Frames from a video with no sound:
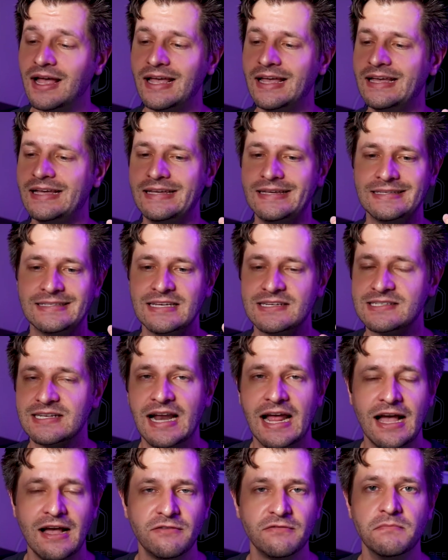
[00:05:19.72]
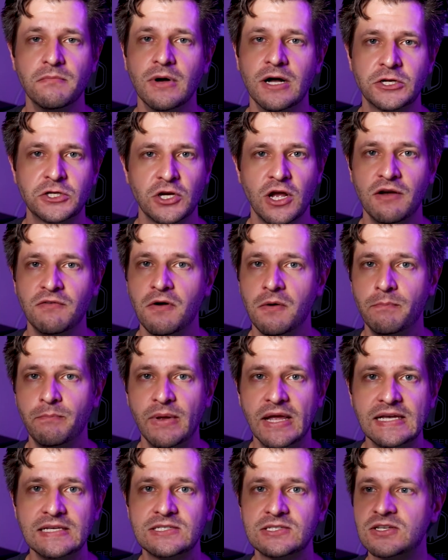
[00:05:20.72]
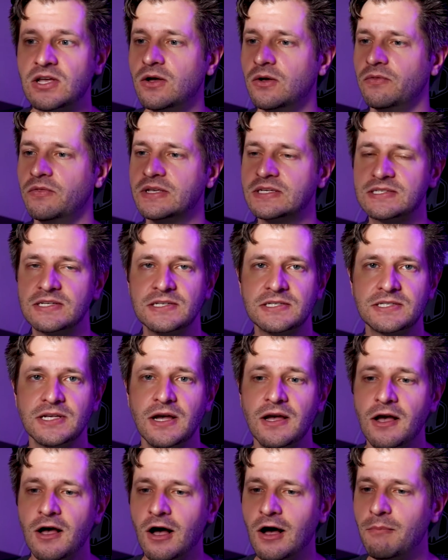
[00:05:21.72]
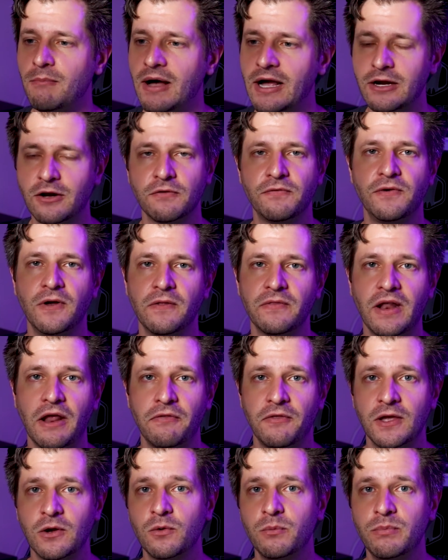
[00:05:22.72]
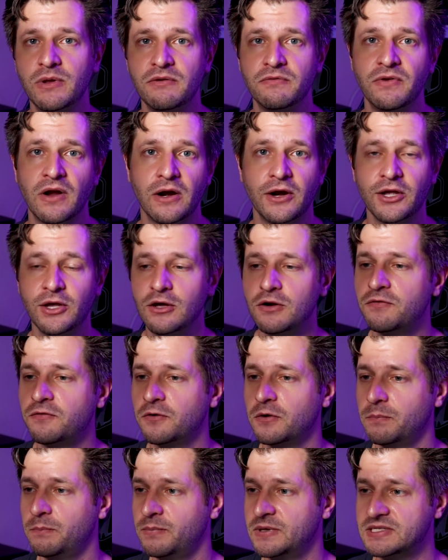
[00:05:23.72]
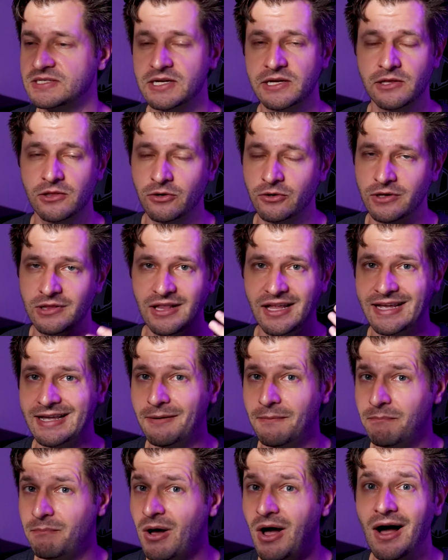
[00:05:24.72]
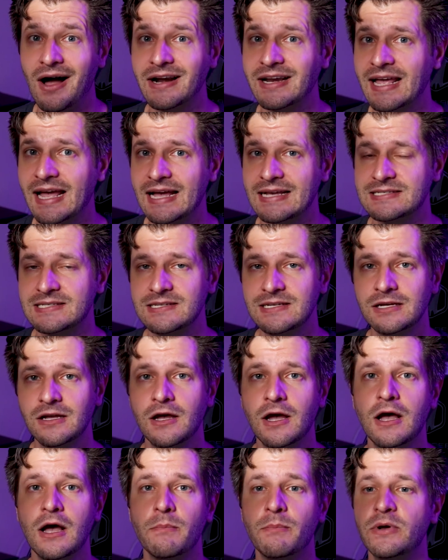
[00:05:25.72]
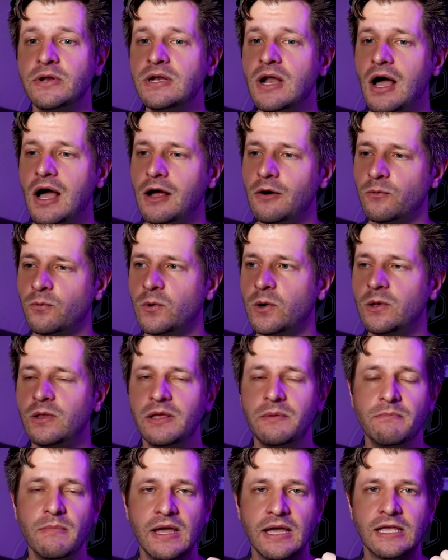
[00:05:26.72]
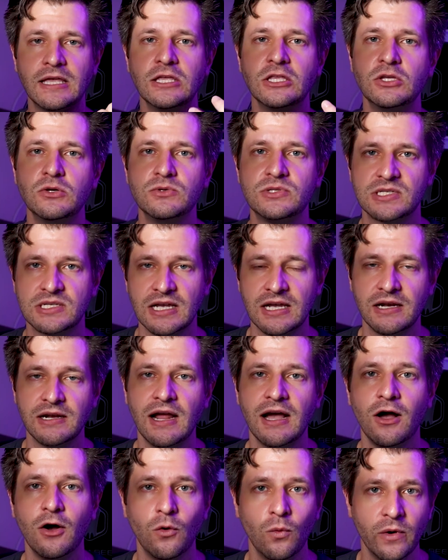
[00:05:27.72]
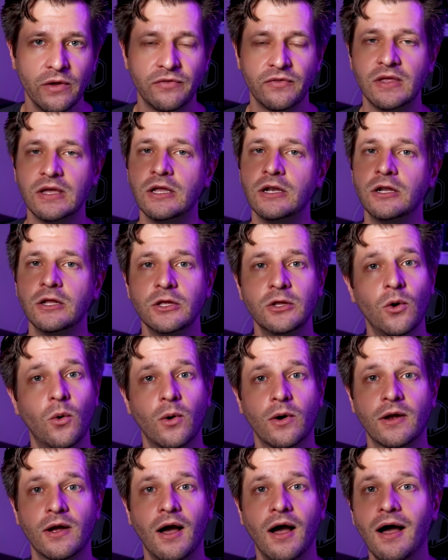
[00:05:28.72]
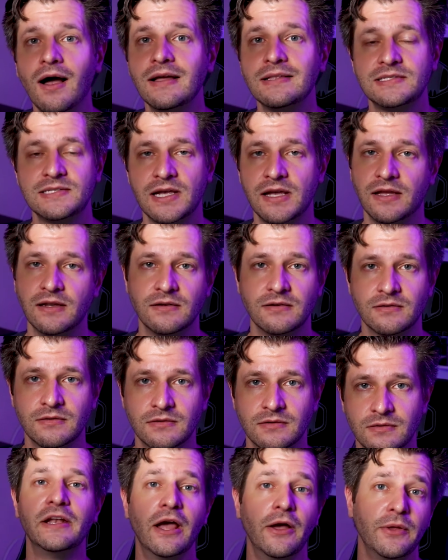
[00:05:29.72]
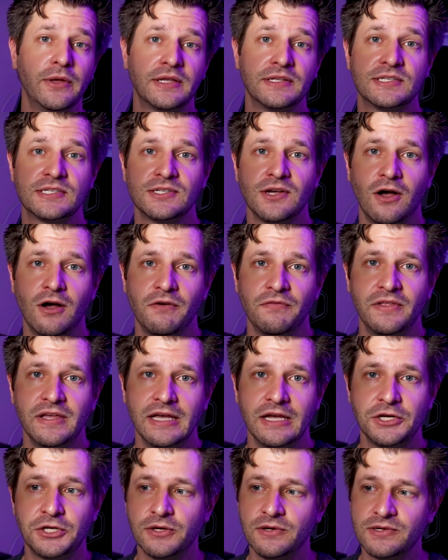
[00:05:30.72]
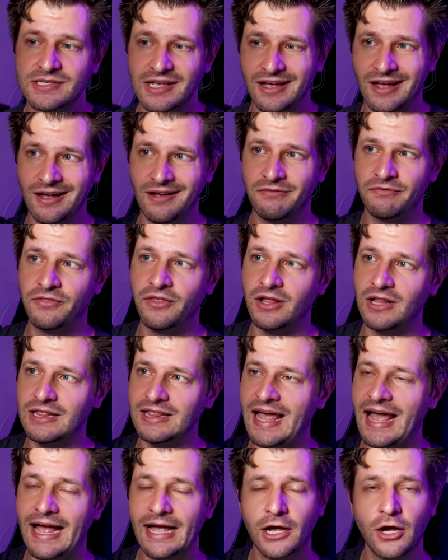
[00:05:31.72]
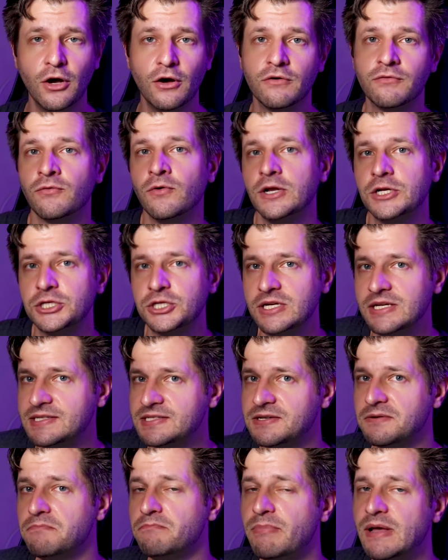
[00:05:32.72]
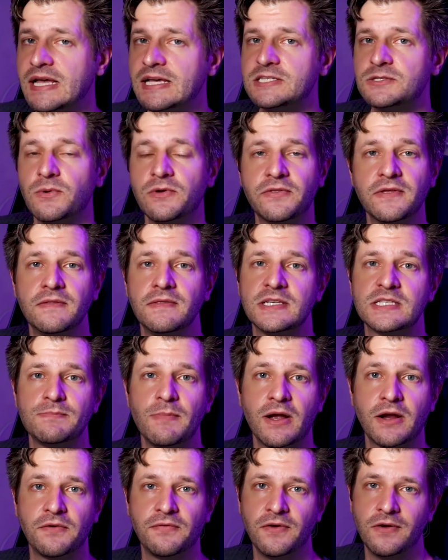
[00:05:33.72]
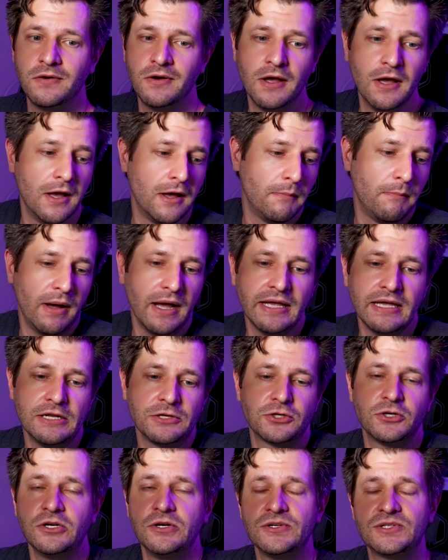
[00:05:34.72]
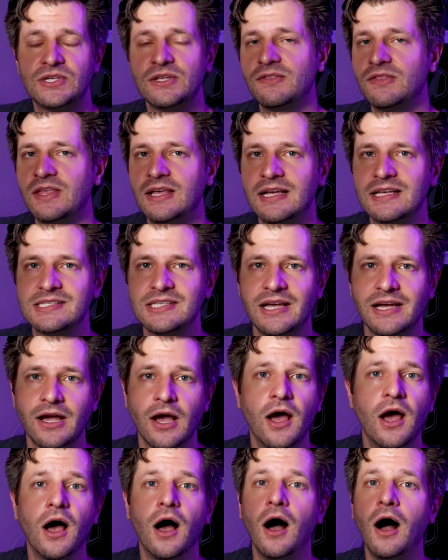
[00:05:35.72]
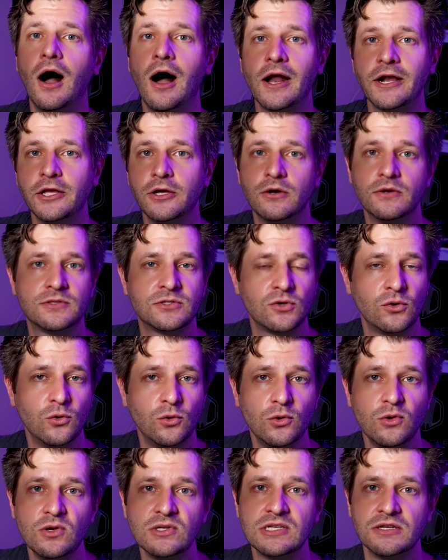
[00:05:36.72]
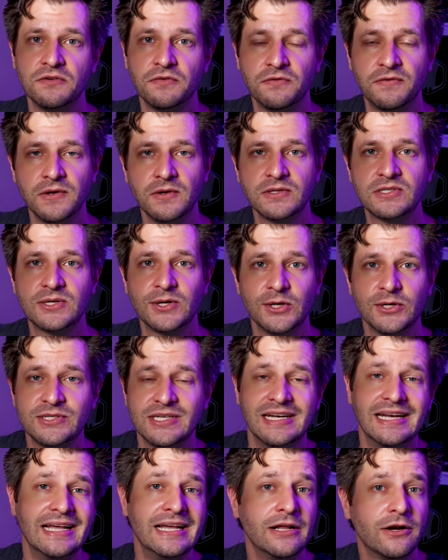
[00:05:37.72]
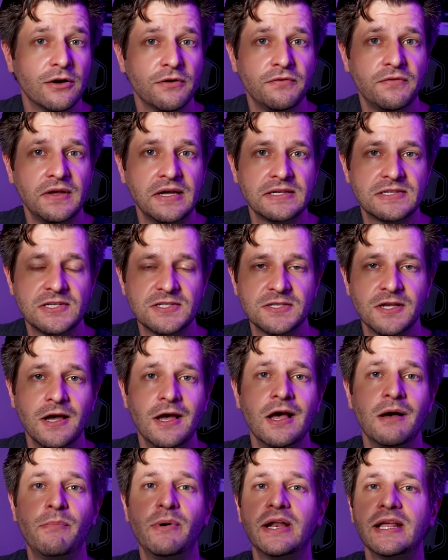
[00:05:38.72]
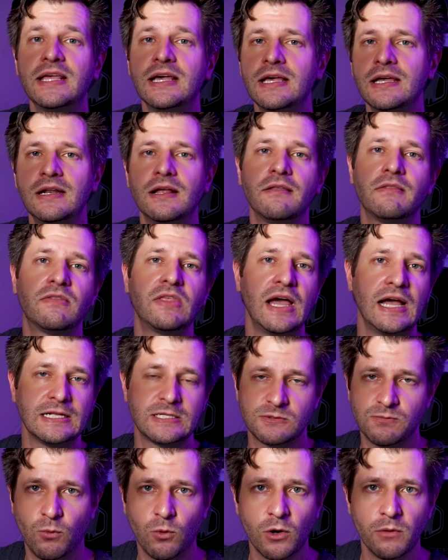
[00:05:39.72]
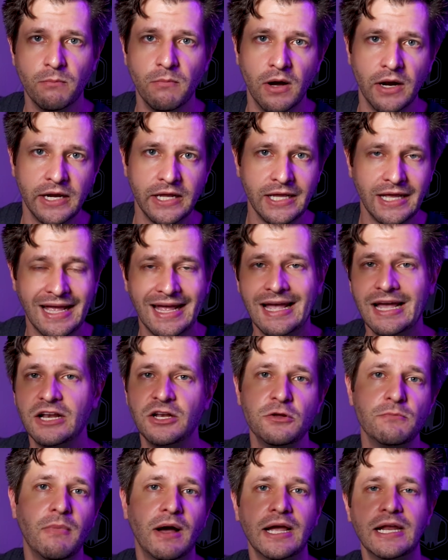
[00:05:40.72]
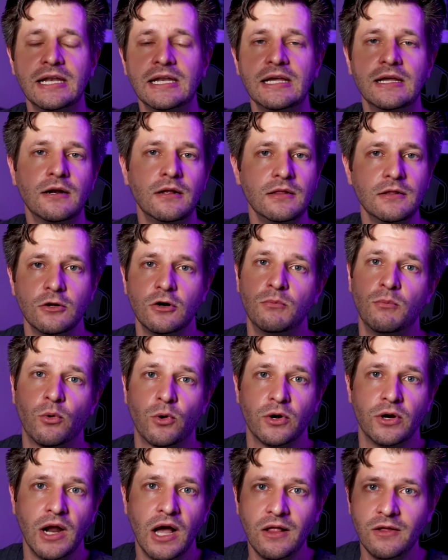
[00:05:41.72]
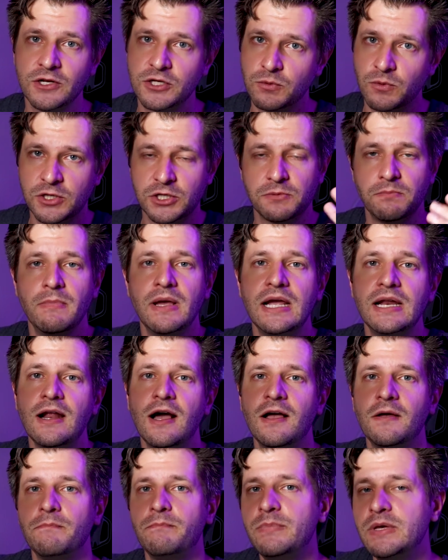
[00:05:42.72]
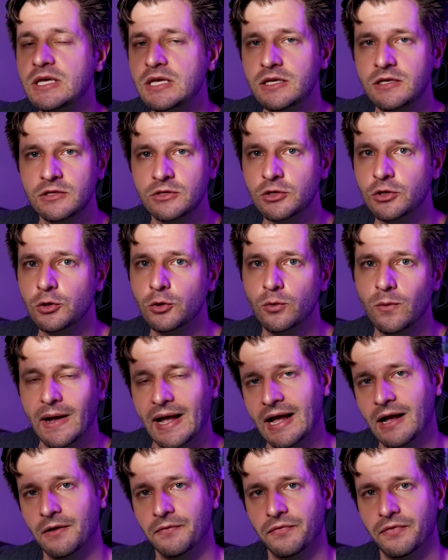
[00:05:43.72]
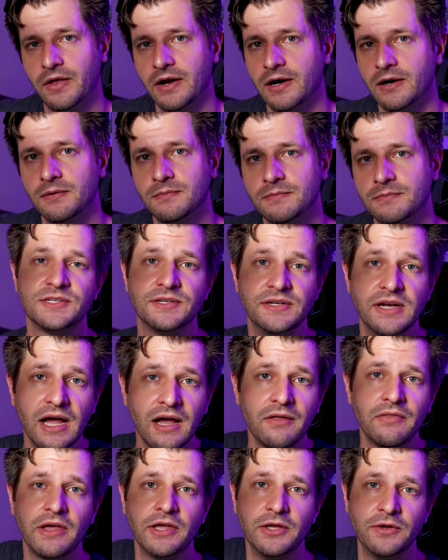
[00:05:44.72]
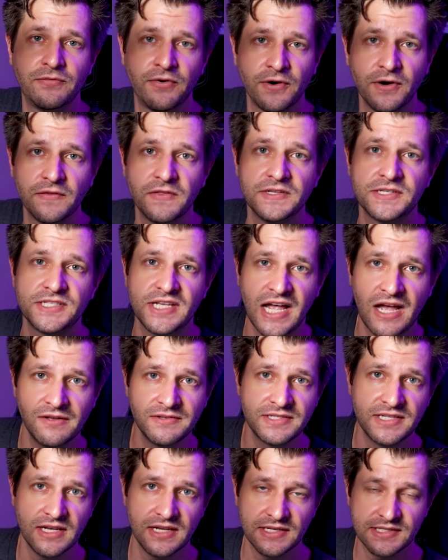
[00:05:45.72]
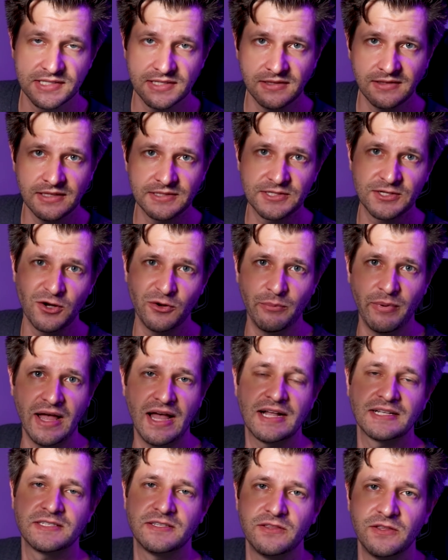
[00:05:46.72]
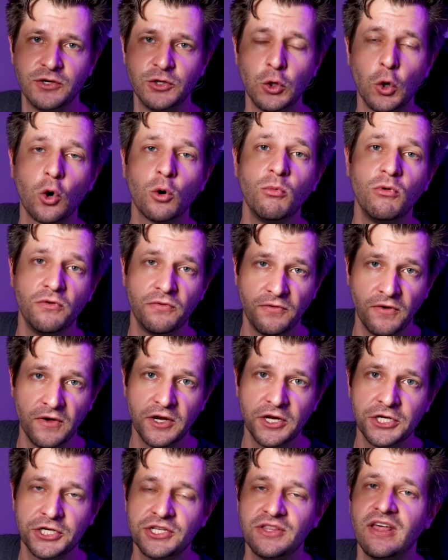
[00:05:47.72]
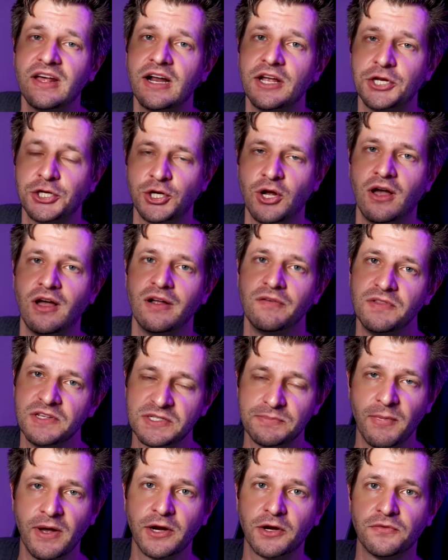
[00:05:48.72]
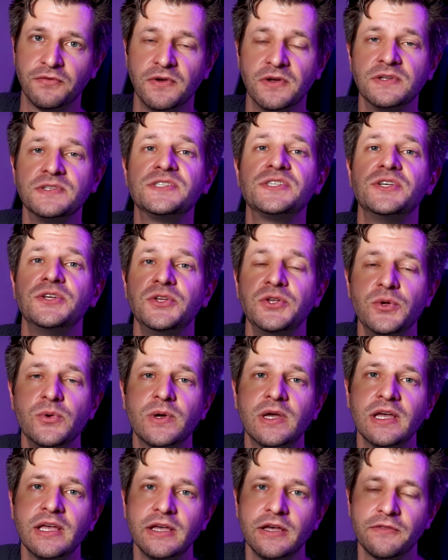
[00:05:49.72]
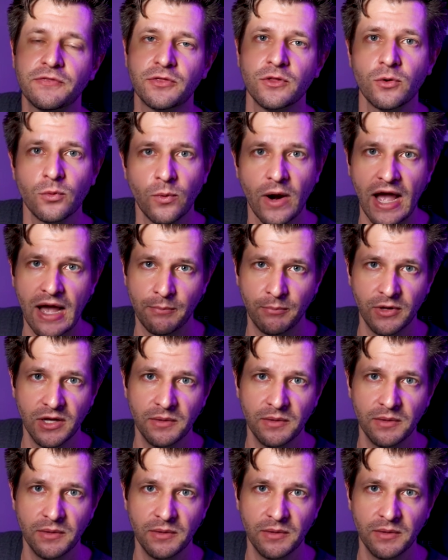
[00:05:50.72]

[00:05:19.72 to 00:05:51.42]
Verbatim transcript: It doesn't have much of a bass tone. This is a microphone that I think would be very good for particularly like podcasting, but not really making you stand out within your content. Now you can solve the issues of the lack of richness and bass within this microphone by introducing things like audio tools and filters and interfaces, but again, that's more money and you might need a little more knowledge, which may not be you out there. So now that you've heard the sound test, let's go back to the normal footage that I shot of this microphone so you can get the wrap